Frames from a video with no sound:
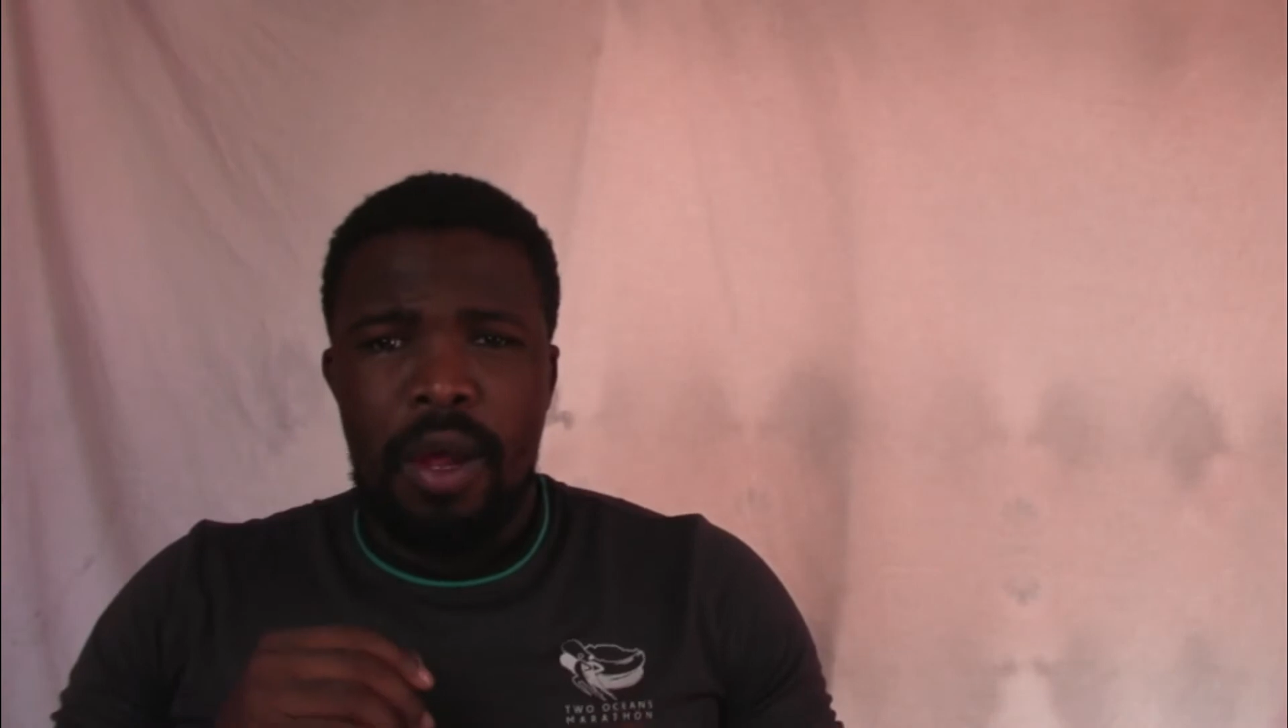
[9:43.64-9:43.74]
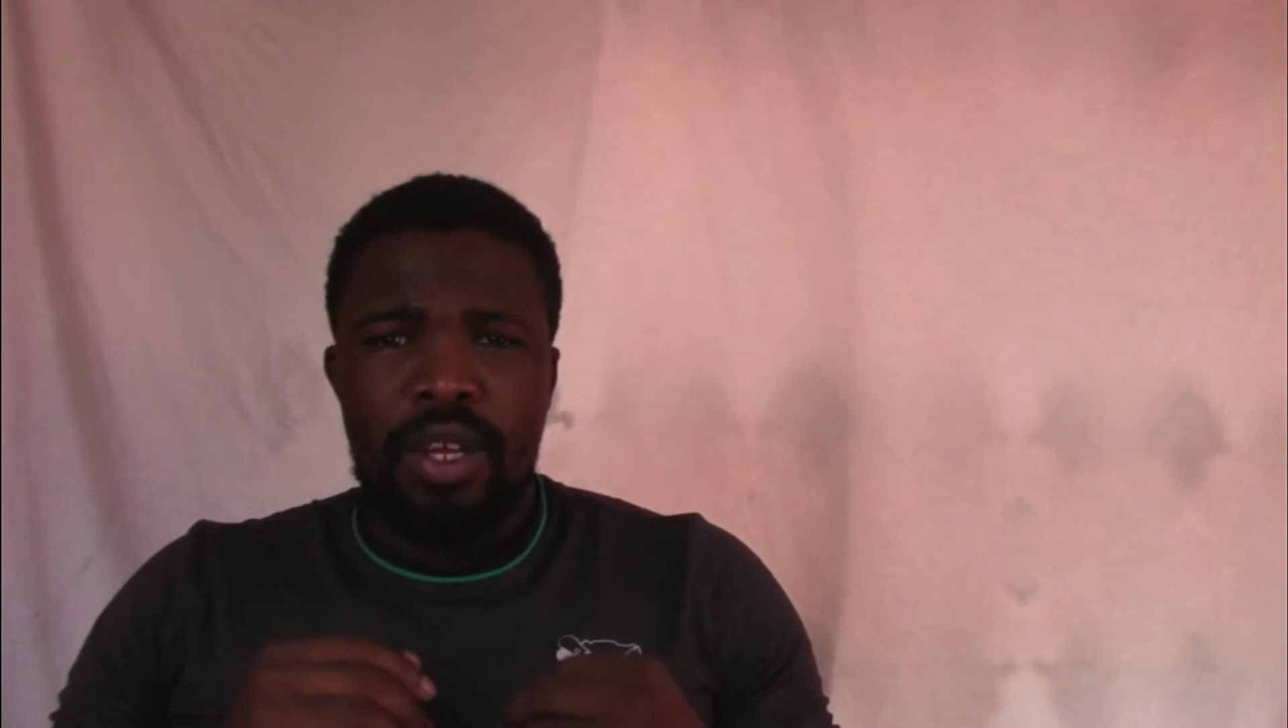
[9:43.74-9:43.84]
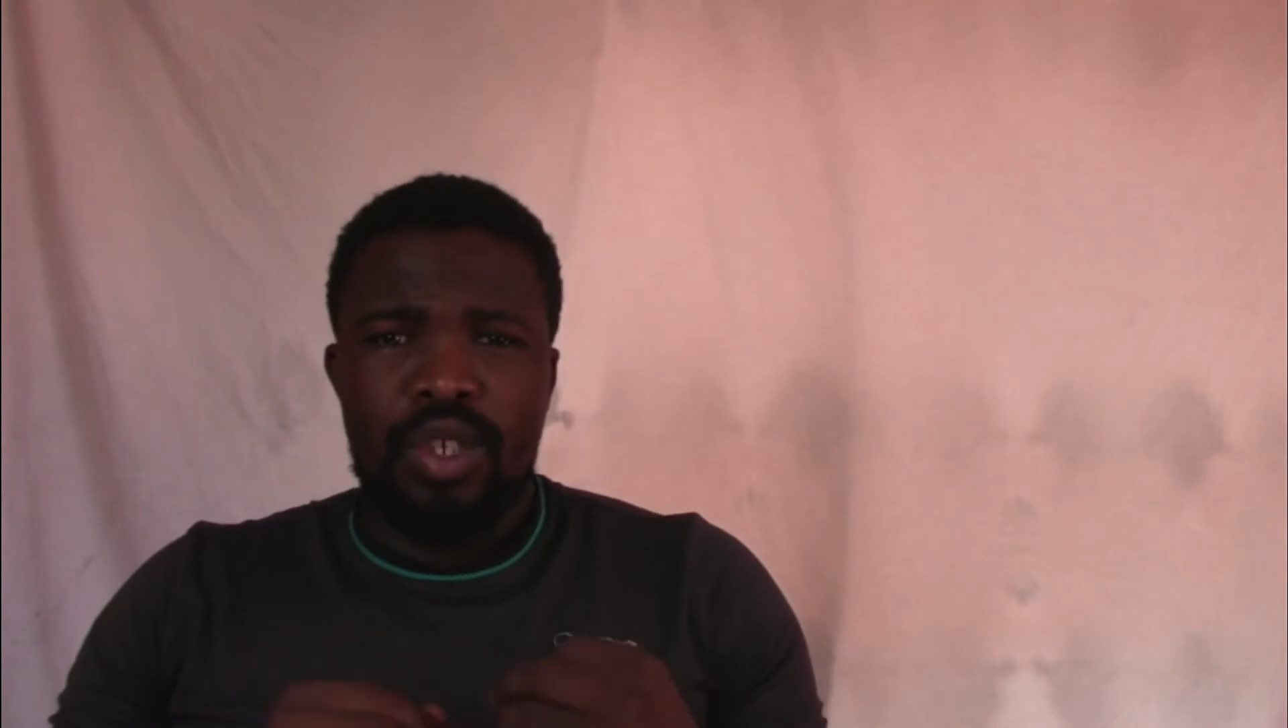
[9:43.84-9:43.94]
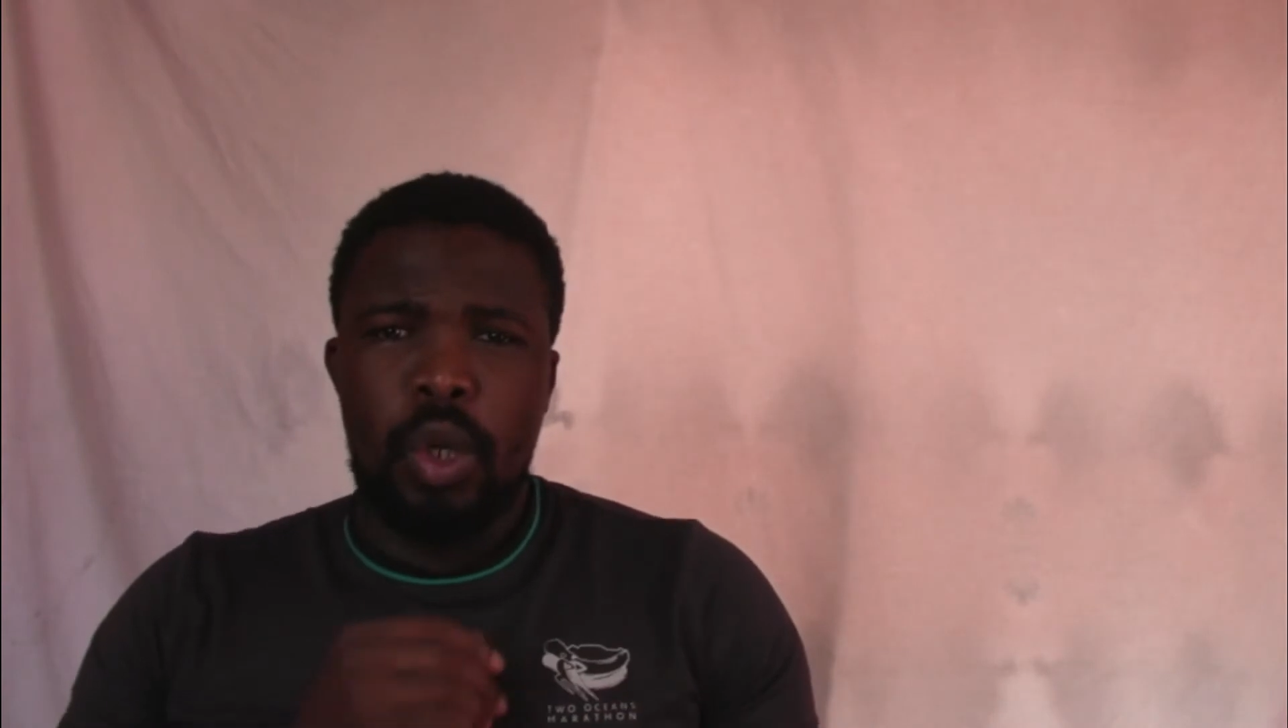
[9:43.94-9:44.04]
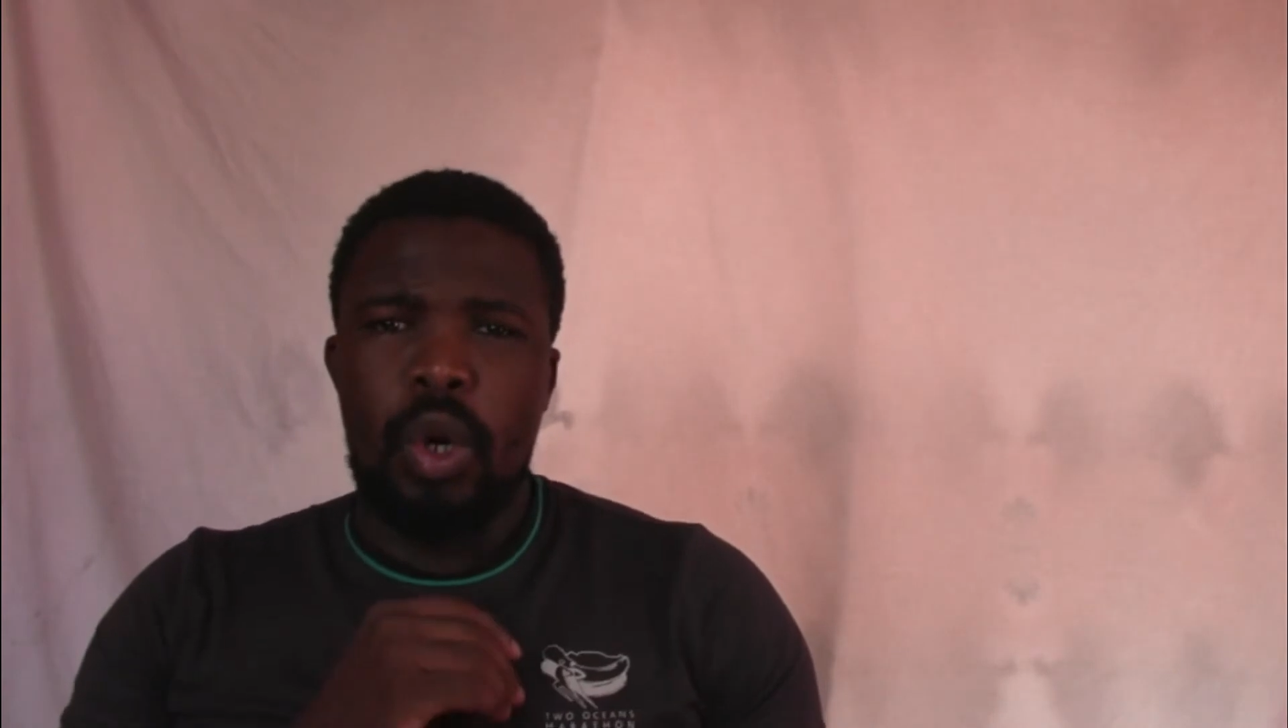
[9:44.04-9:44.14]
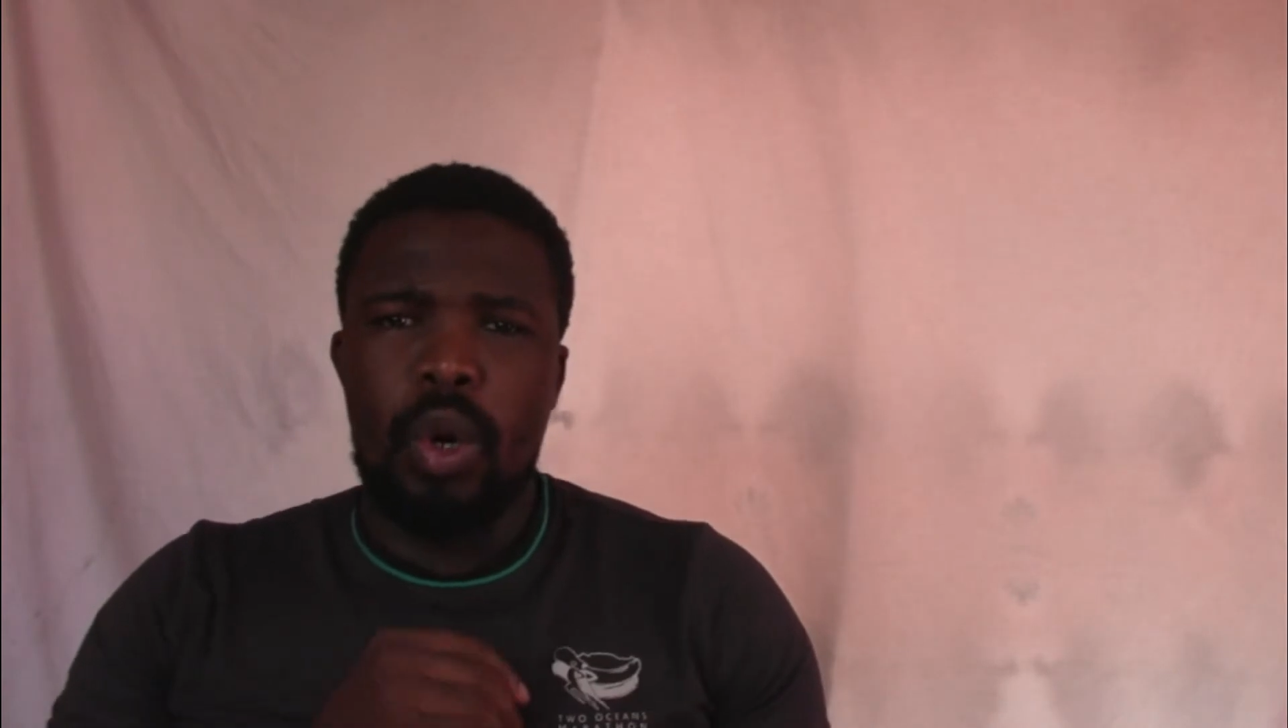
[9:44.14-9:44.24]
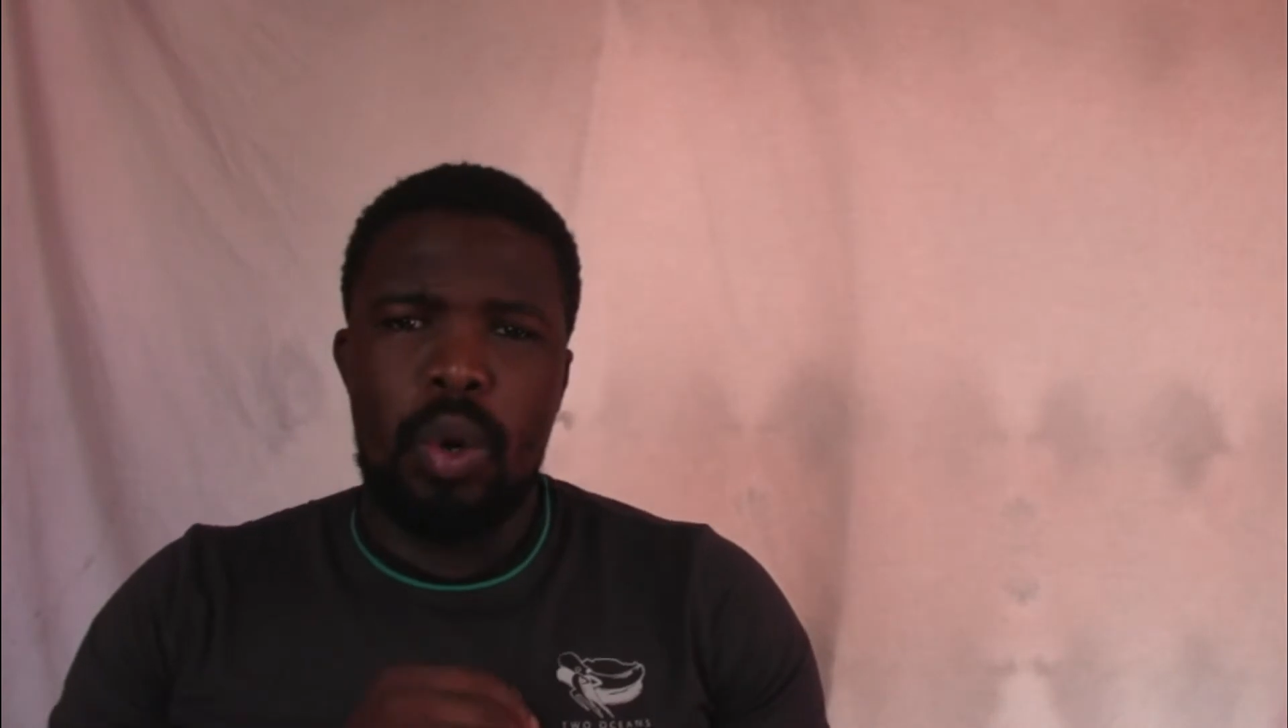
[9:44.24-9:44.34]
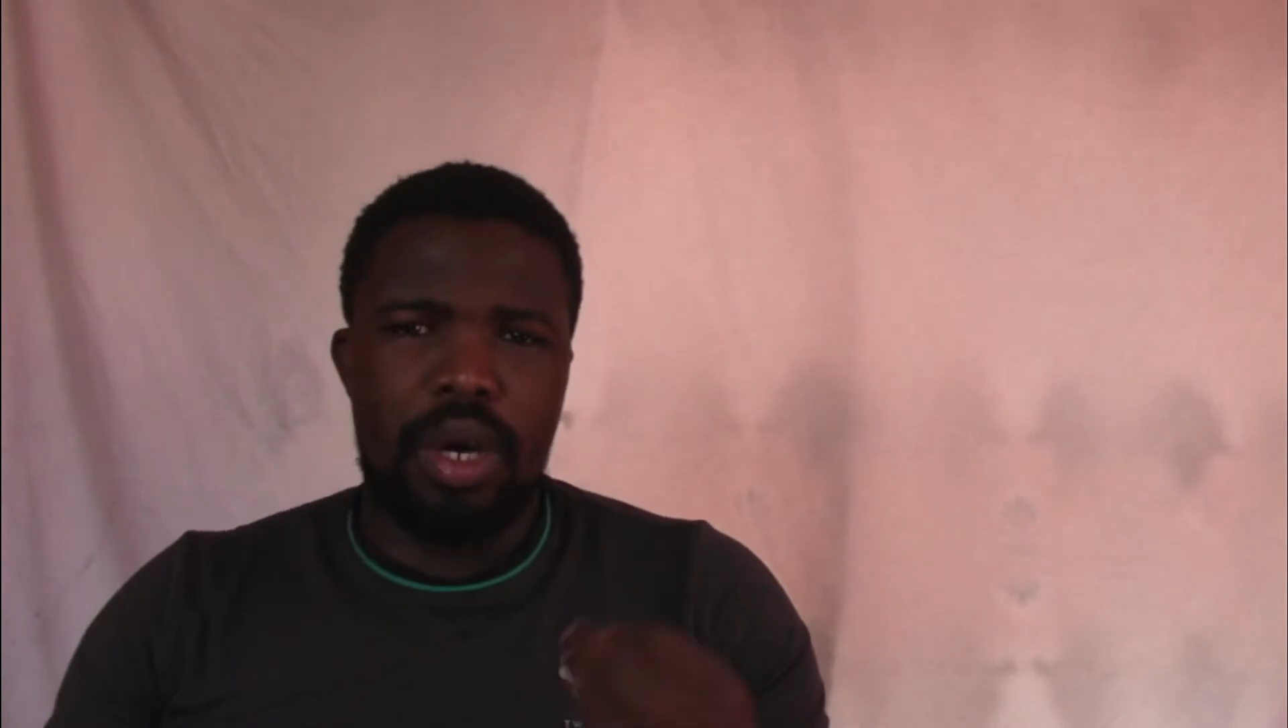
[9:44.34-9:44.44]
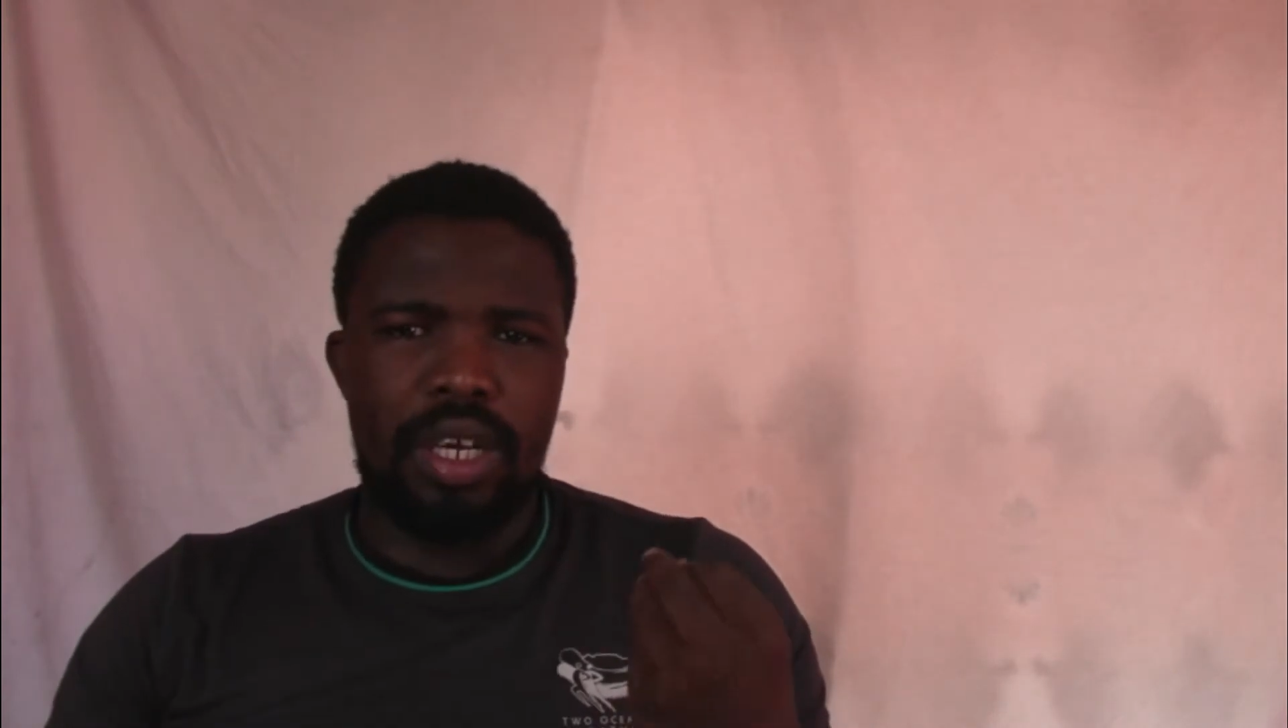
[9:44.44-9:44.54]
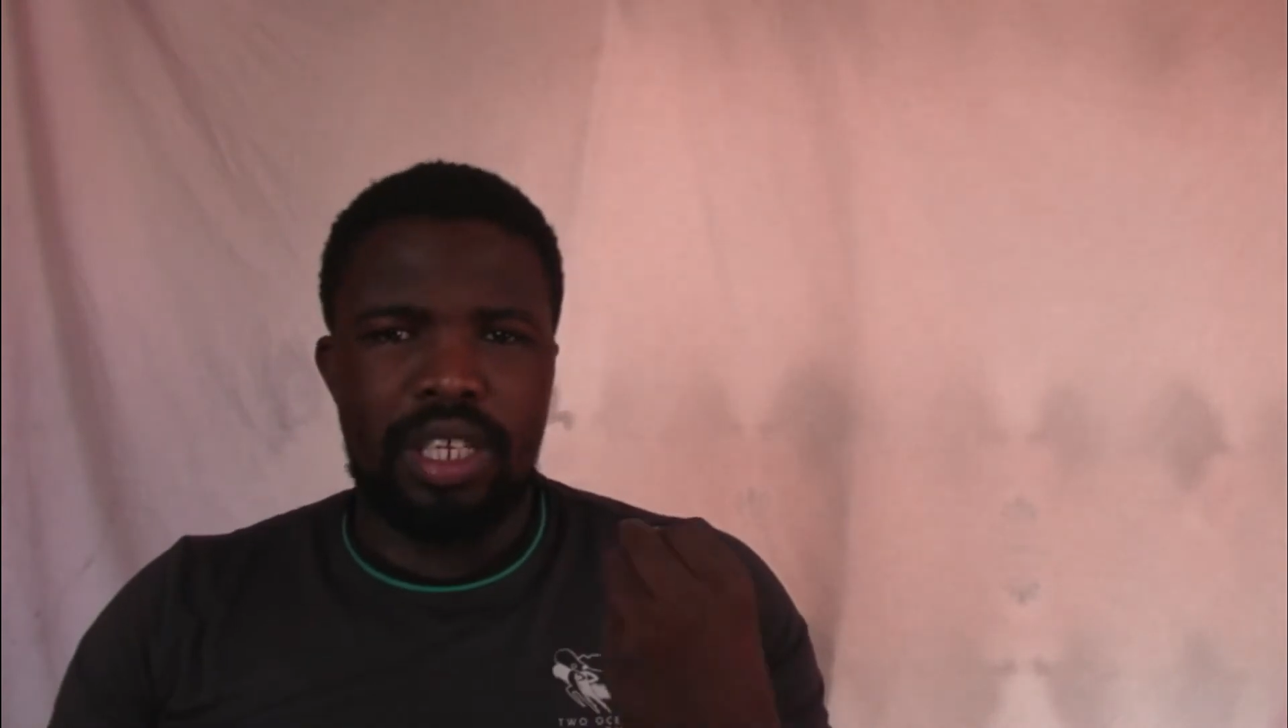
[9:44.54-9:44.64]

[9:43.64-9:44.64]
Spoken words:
So